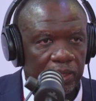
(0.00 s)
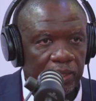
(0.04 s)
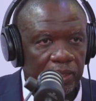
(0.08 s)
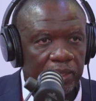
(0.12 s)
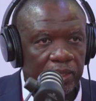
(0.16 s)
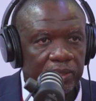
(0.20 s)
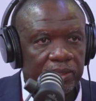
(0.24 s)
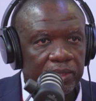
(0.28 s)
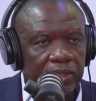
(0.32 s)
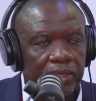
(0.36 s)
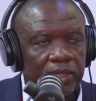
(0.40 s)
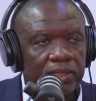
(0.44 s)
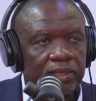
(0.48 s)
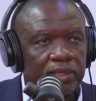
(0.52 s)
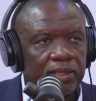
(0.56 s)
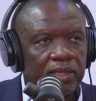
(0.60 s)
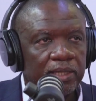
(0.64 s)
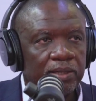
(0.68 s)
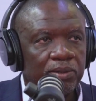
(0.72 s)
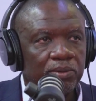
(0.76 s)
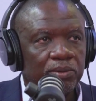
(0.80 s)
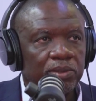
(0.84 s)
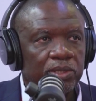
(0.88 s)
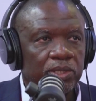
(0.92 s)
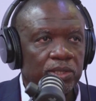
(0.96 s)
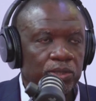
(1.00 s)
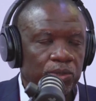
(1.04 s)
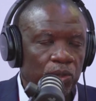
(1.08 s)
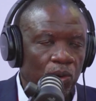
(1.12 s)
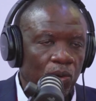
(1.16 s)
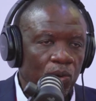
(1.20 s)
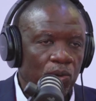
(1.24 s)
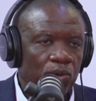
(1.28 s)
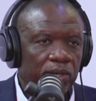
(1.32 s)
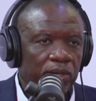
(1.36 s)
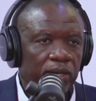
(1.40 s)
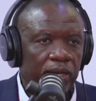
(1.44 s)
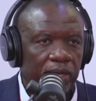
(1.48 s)
And Transnet on its
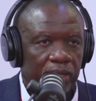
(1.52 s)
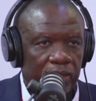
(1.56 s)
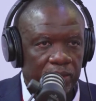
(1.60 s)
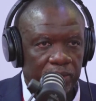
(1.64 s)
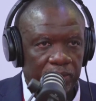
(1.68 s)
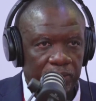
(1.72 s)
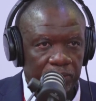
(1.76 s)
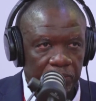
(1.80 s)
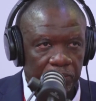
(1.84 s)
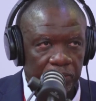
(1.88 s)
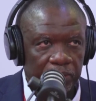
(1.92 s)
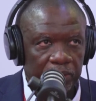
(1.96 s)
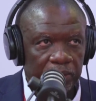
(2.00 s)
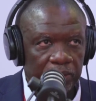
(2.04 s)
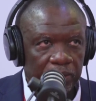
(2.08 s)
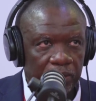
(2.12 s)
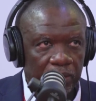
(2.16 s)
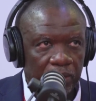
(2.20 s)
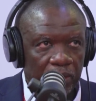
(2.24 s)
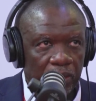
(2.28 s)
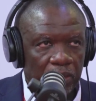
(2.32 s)
own can't do it.